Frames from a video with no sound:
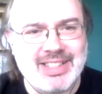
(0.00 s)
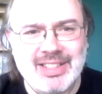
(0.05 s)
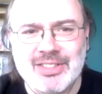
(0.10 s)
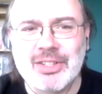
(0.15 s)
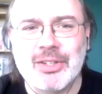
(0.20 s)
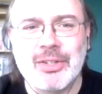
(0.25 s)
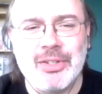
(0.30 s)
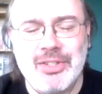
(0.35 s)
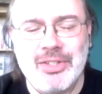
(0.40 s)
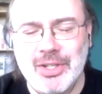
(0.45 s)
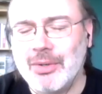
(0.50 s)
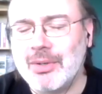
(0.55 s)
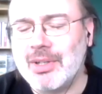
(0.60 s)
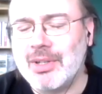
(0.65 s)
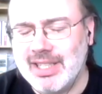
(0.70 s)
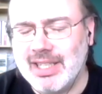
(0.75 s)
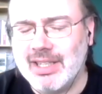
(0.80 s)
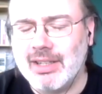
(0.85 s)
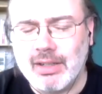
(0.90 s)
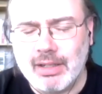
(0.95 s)
There's a good joke
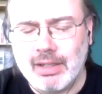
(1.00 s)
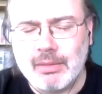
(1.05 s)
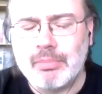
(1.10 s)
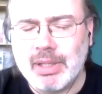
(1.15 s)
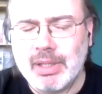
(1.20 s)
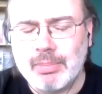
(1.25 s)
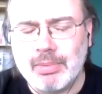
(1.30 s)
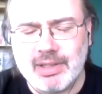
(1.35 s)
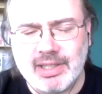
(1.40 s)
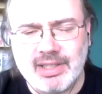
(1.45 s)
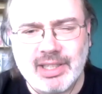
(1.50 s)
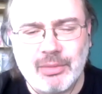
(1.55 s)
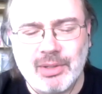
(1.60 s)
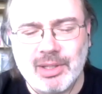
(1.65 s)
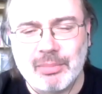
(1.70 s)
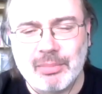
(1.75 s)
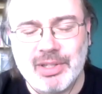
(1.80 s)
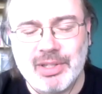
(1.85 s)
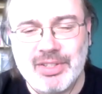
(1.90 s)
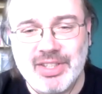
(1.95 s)
there. People, I think,
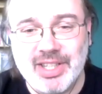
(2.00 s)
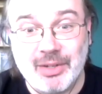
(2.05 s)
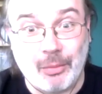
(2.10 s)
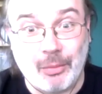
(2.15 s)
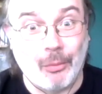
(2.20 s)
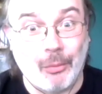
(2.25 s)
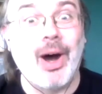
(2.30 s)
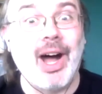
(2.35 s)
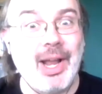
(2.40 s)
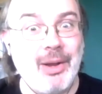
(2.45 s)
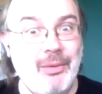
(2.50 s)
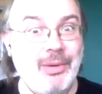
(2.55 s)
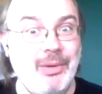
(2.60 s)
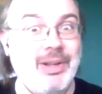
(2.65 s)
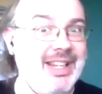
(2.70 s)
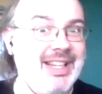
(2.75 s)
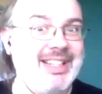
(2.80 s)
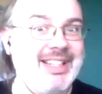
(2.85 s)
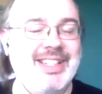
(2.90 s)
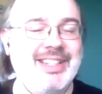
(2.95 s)
will appreciate why
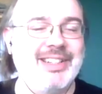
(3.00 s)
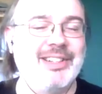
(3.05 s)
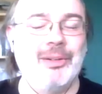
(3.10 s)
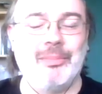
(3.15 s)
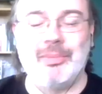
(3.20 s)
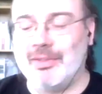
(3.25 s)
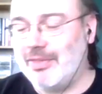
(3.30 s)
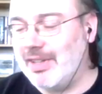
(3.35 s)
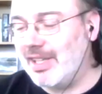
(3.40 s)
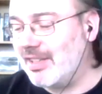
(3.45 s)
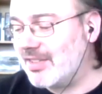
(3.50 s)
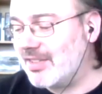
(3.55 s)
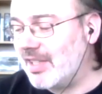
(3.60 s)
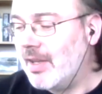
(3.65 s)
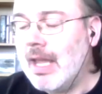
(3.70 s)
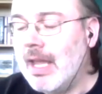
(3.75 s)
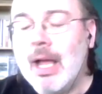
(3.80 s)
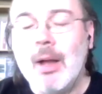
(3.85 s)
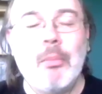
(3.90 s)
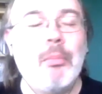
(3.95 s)
it has ended up in fantasy,
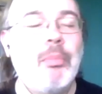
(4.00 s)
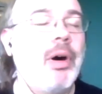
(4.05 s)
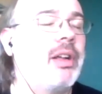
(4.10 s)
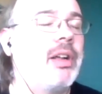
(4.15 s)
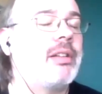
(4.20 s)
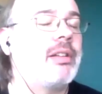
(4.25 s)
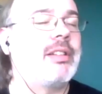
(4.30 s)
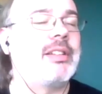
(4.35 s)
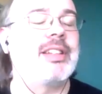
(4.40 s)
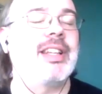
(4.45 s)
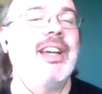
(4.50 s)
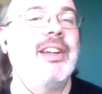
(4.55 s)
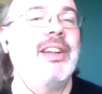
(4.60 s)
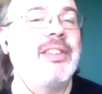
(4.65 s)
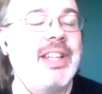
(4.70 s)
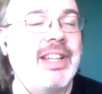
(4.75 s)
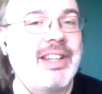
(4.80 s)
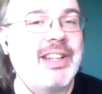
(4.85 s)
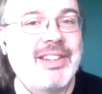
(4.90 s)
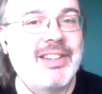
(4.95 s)
but
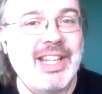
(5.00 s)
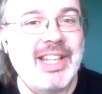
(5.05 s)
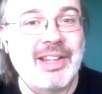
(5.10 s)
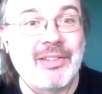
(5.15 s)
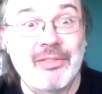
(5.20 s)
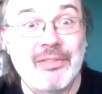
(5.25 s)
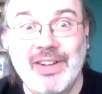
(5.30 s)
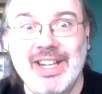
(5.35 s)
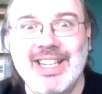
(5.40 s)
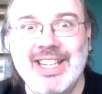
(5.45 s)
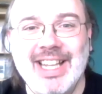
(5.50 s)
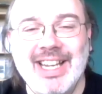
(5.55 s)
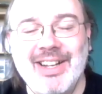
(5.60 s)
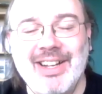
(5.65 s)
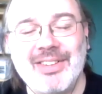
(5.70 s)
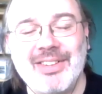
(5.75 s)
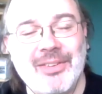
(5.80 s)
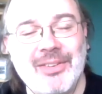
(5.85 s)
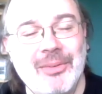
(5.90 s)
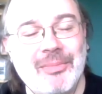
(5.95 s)
they can find that
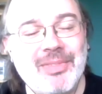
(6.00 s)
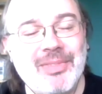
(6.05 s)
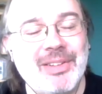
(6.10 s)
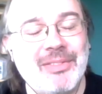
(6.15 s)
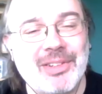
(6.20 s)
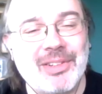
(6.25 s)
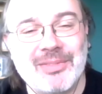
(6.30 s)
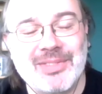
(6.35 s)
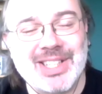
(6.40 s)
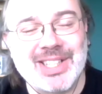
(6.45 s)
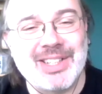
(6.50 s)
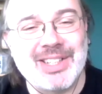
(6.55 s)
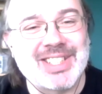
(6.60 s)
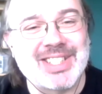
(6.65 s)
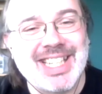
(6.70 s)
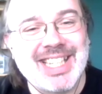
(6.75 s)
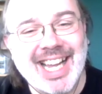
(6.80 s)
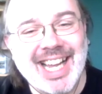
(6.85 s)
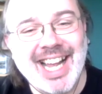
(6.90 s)
out, hopefully, for themselves.